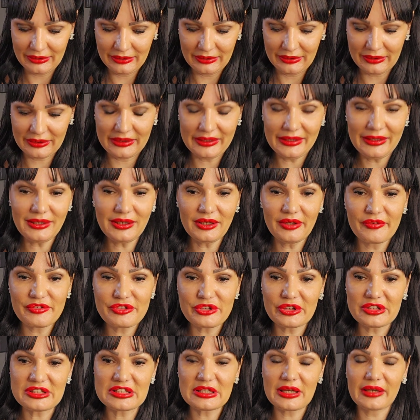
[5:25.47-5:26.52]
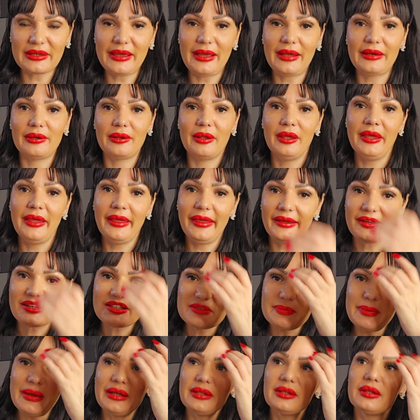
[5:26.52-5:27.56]
King of Swords again.
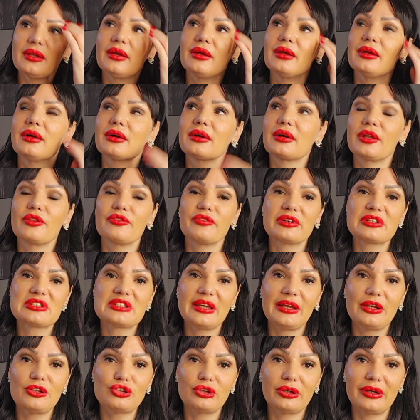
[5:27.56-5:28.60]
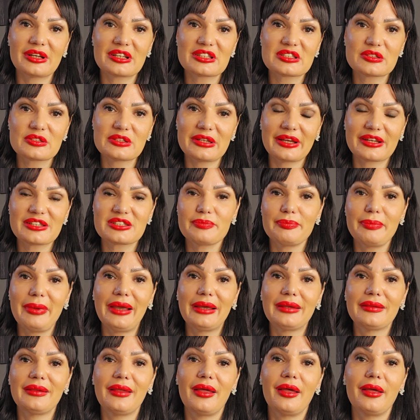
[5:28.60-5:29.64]
Expect the conversation.
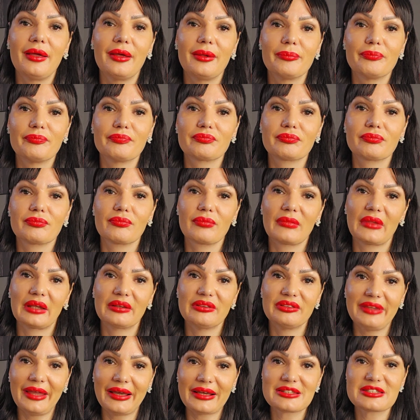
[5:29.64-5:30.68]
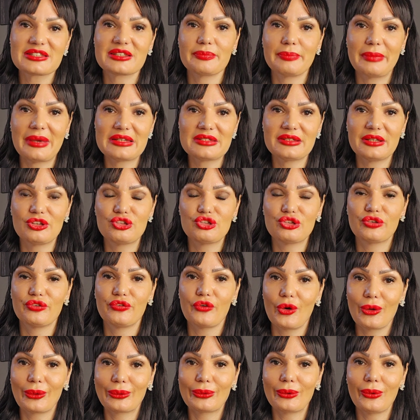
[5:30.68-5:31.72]
Expect the text message,
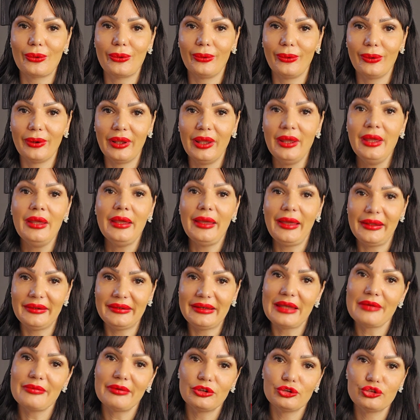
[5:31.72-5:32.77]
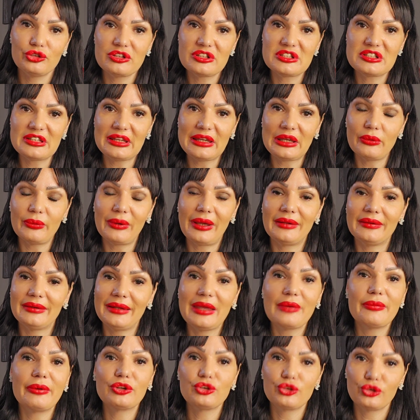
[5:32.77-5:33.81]
phone call, and they want to see you and
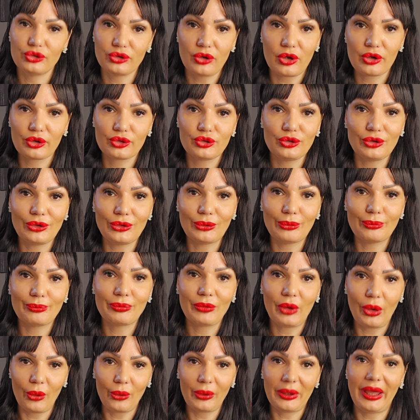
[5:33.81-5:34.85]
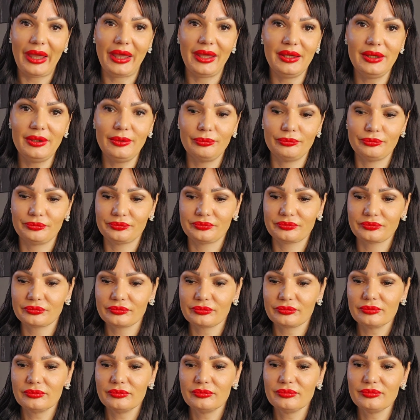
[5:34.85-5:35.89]
they want to talk to you. Okay.
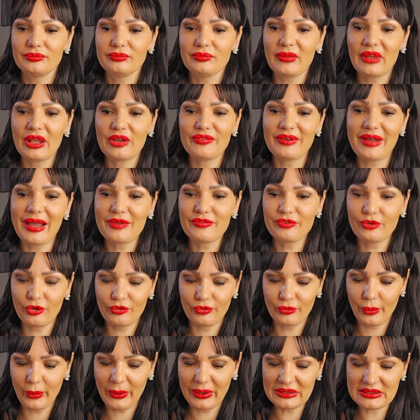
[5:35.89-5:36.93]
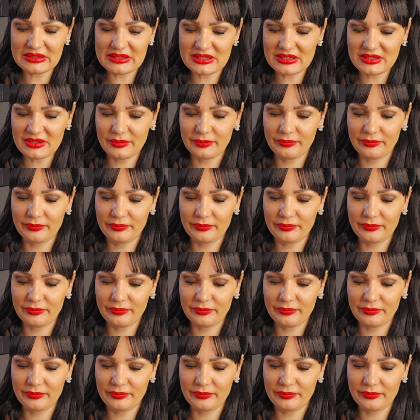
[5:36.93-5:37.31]
Five of Wands.